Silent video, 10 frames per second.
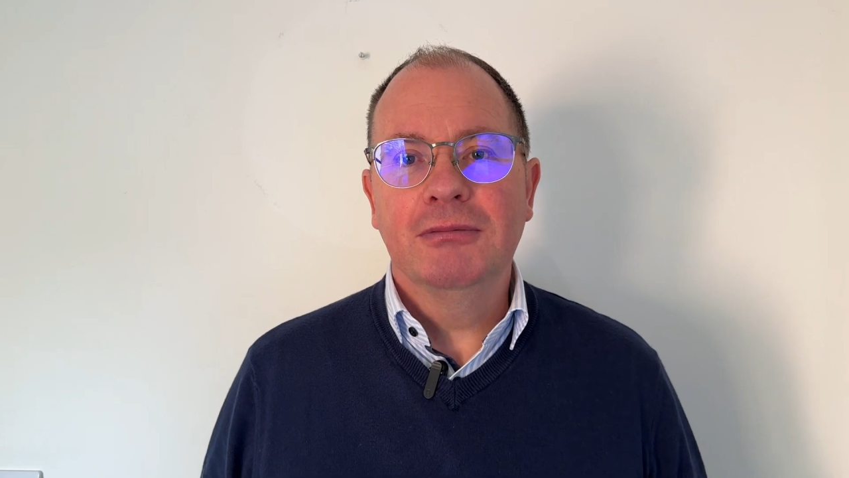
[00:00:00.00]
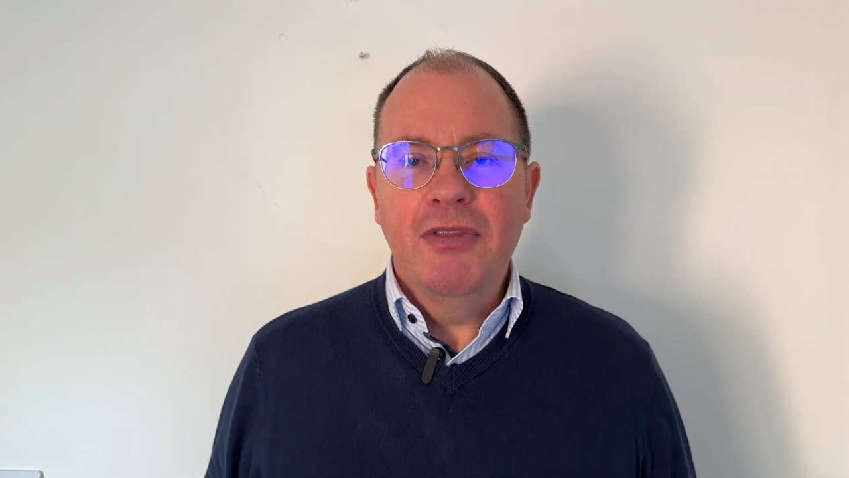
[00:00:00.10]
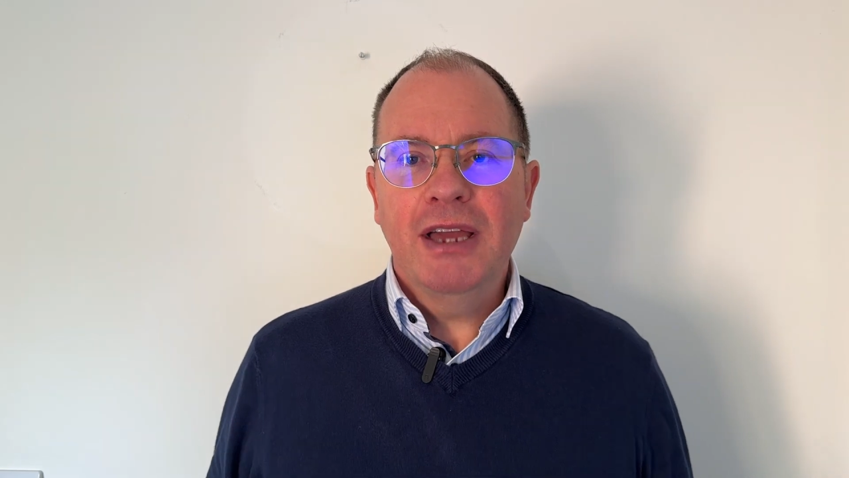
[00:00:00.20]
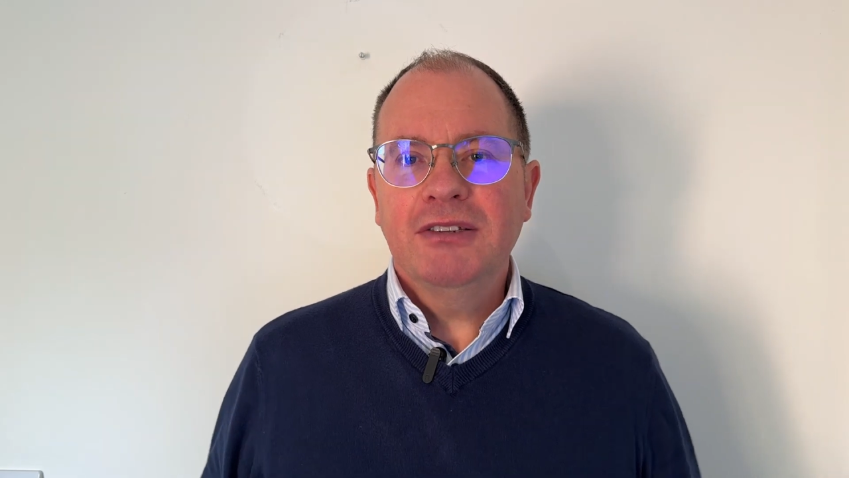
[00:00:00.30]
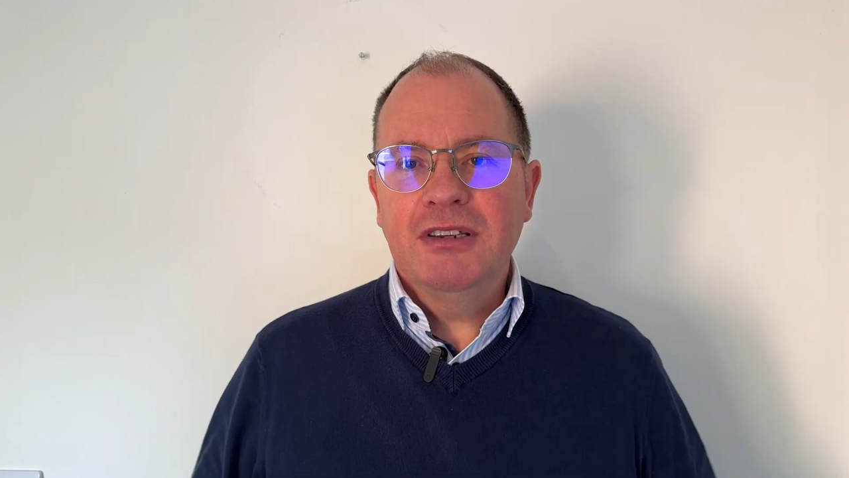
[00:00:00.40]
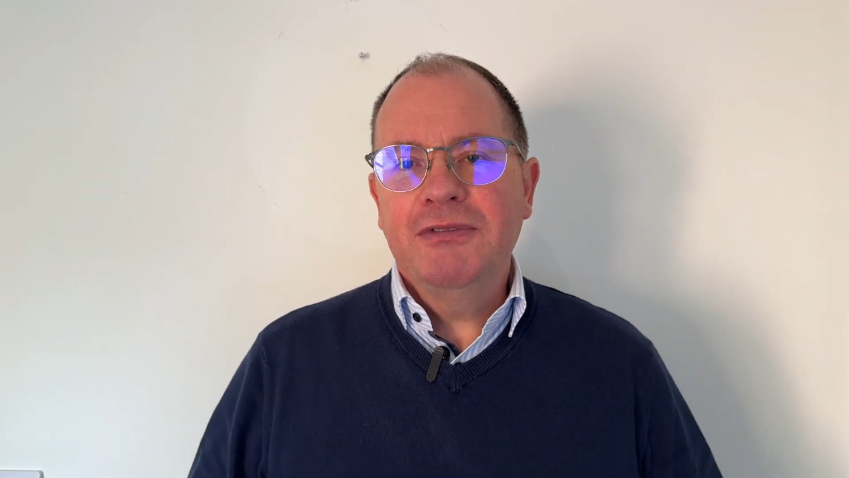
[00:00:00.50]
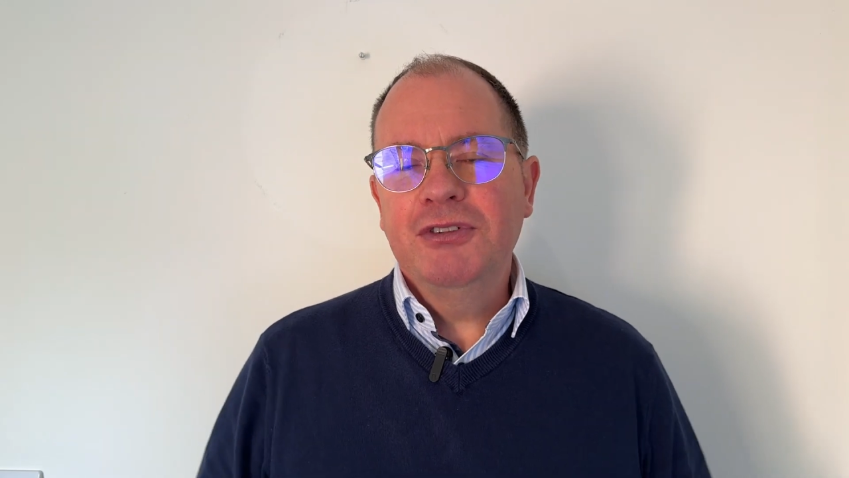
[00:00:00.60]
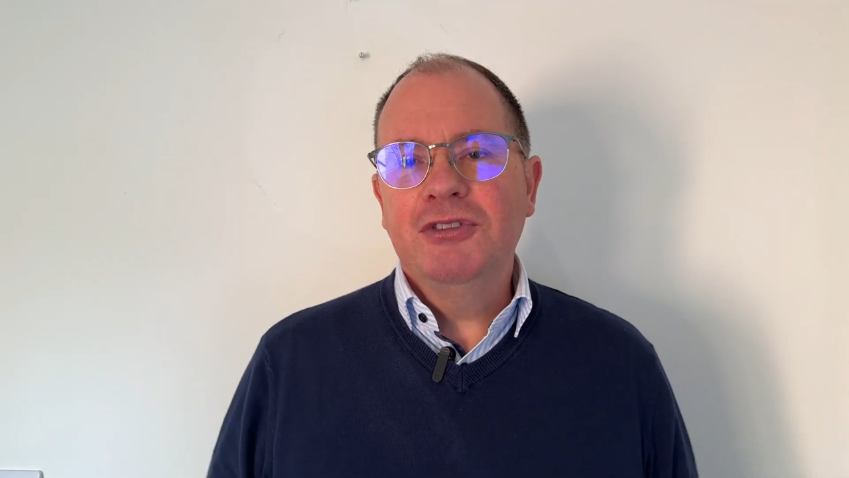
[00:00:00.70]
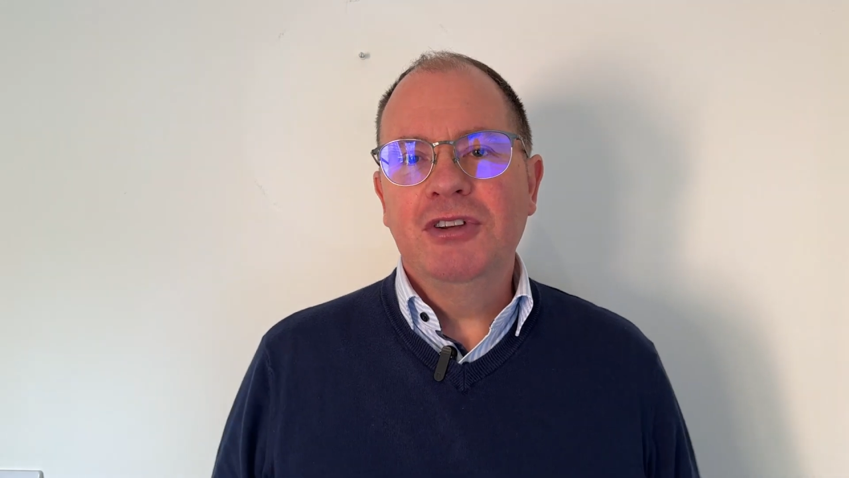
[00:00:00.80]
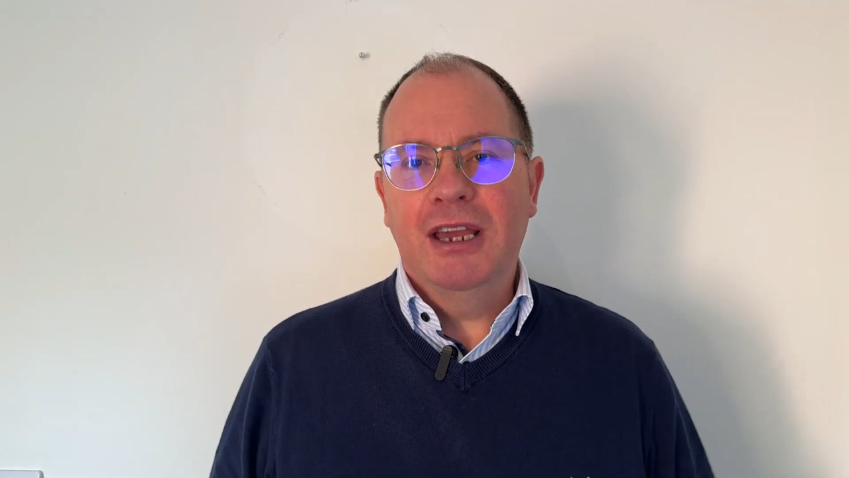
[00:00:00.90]
That's it for
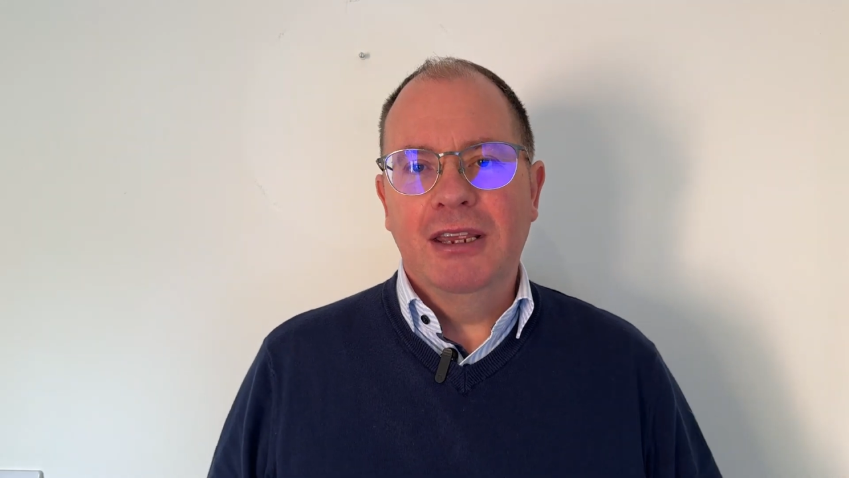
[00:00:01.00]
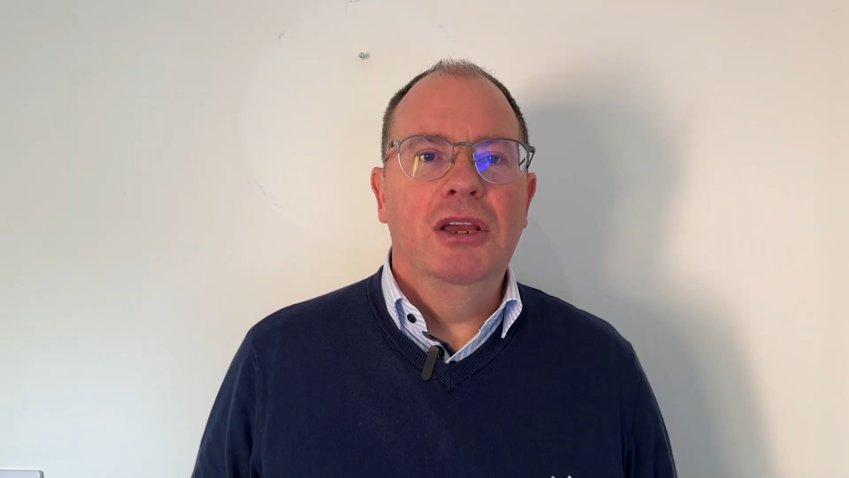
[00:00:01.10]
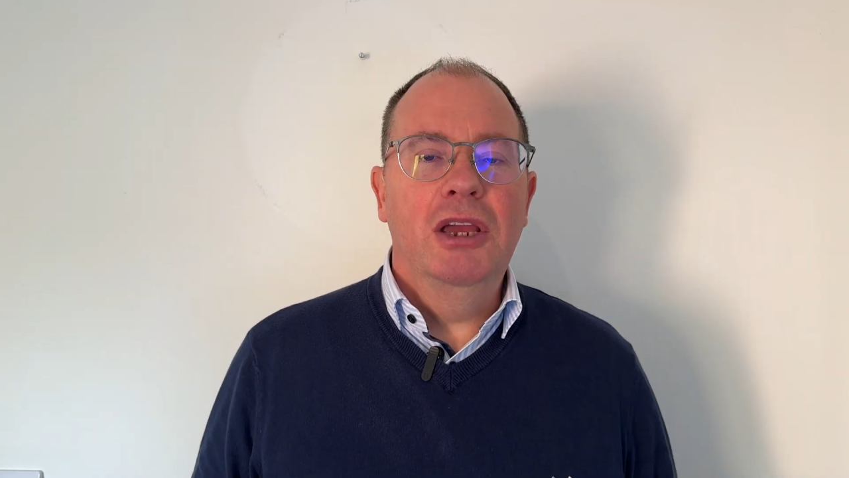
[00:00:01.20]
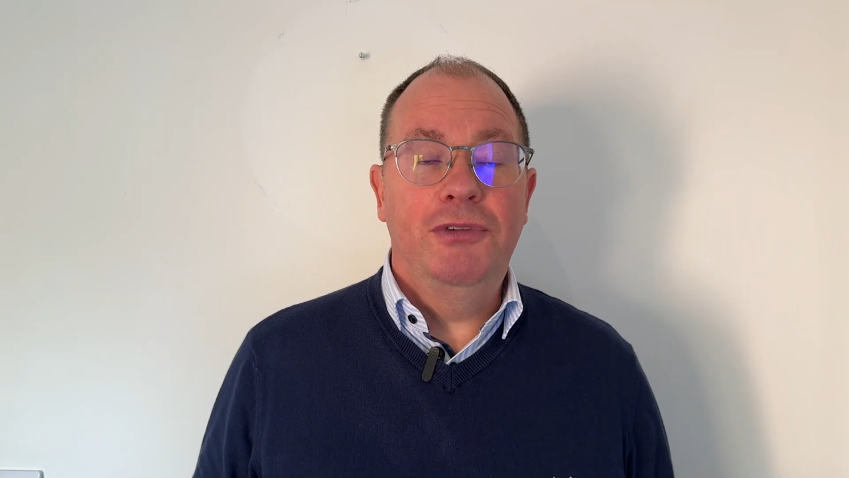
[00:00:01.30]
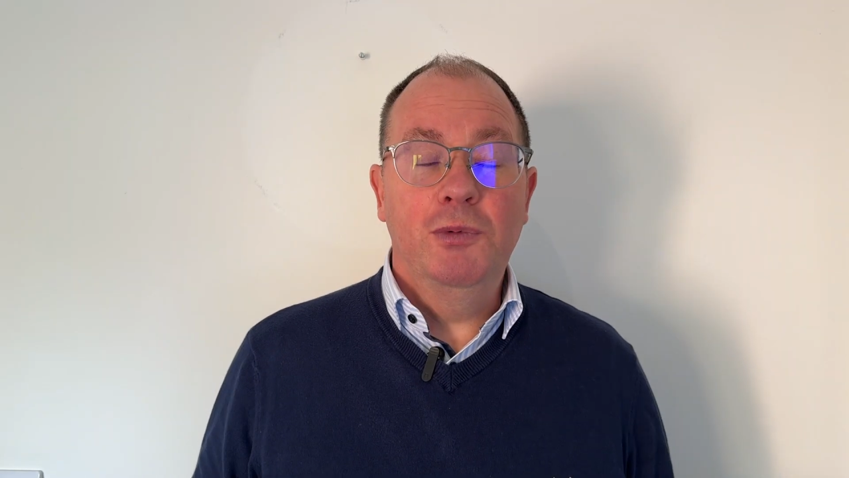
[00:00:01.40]
today. If